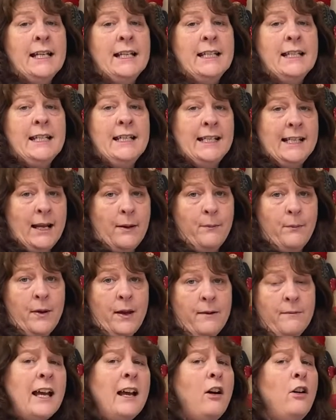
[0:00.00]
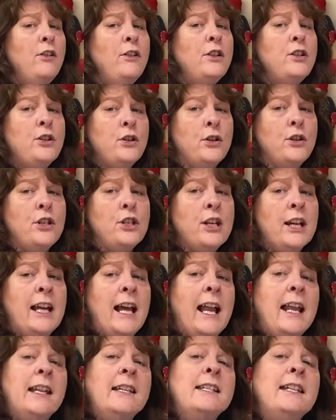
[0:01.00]
December. On the Georgian
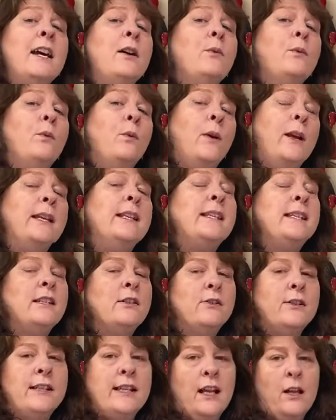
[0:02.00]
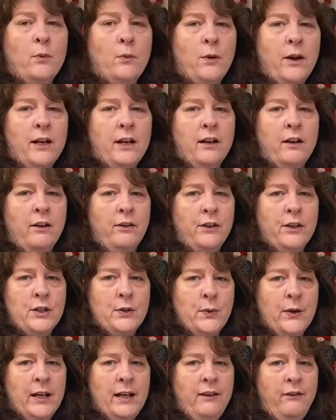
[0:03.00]
calendar, we still celebrate it on the
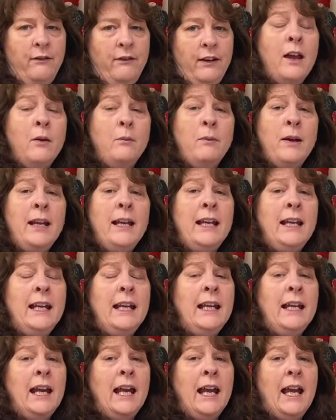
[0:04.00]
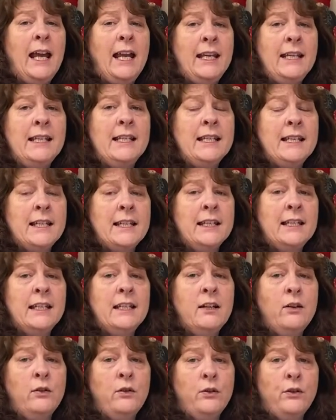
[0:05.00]
25th. Many
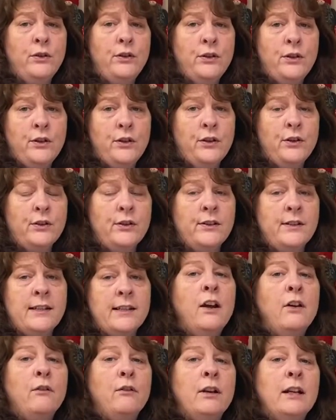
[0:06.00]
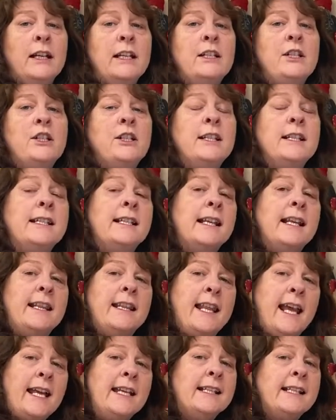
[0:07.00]
Eastern Orthodox religions,
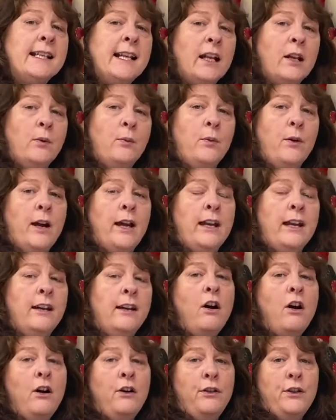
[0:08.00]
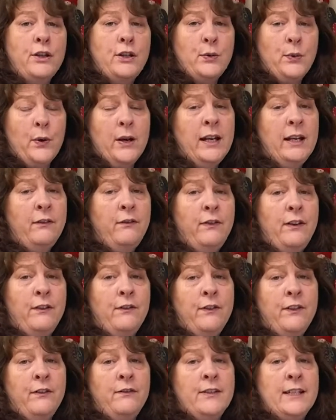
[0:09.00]
they celebrate it on the
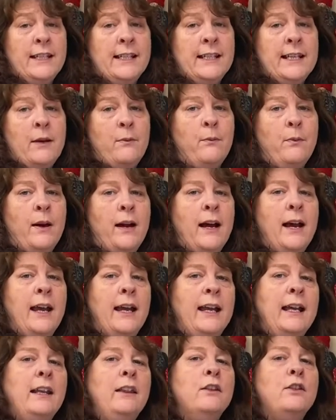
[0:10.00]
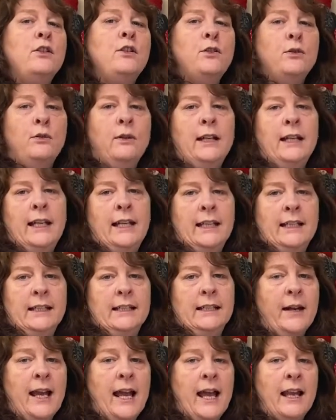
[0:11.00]
25th of December in the
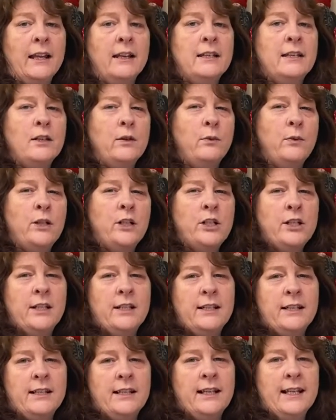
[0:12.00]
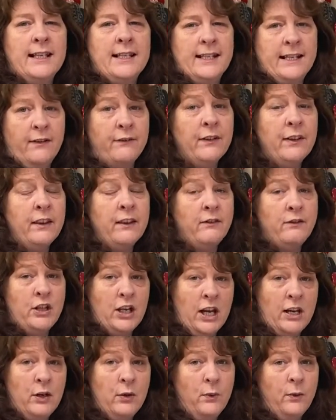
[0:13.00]
Julian calendar, which is the 7th of
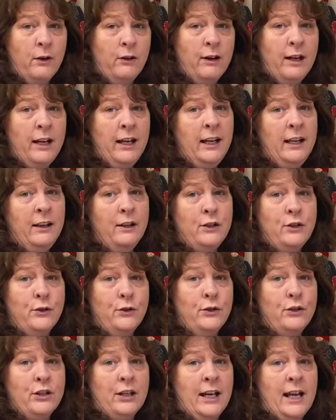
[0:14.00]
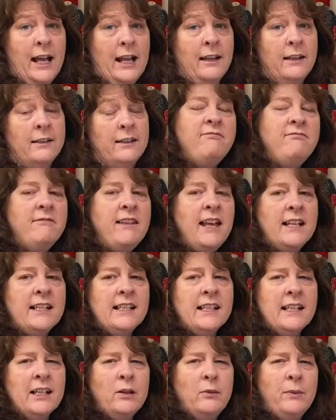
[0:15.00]
January in the Georgian calendar. That's
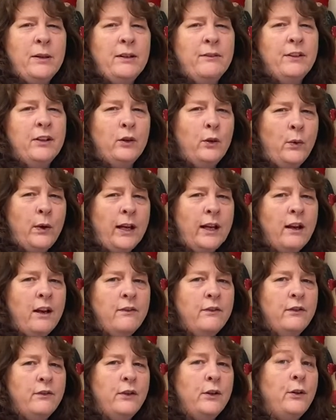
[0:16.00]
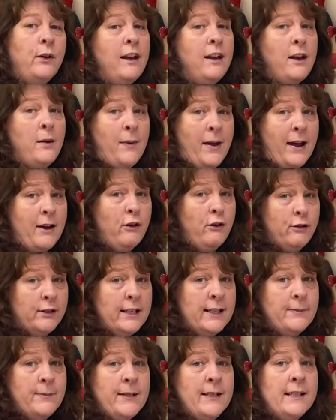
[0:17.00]
a little bit of a quick overview about
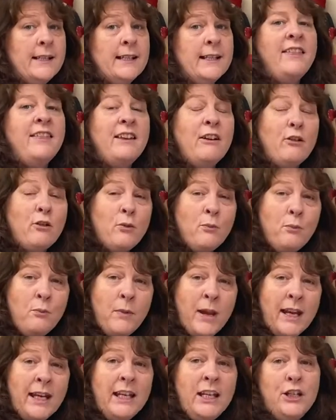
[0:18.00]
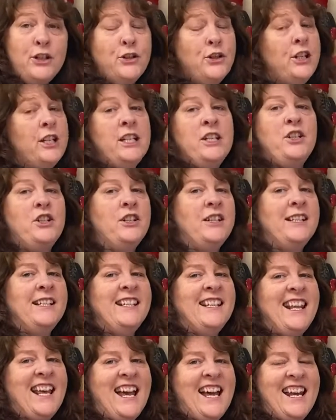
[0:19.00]
Christmas. There are many traditions
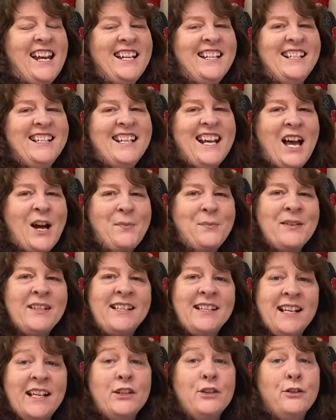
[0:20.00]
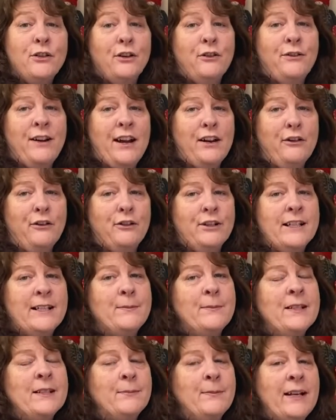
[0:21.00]
that centre around
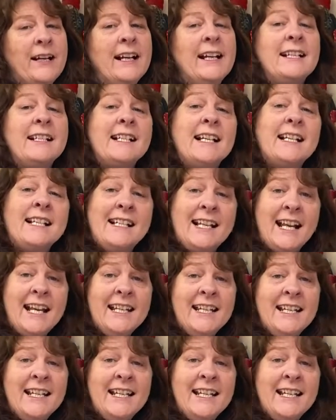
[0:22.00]
Christmas, but as I said,